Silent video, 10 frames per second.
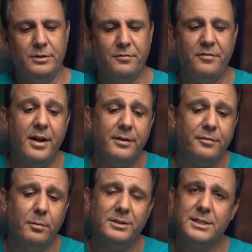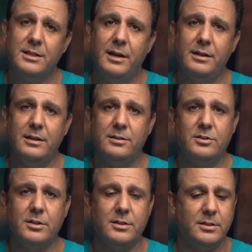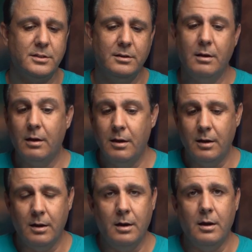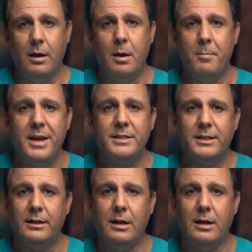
The fan from this light is just amazing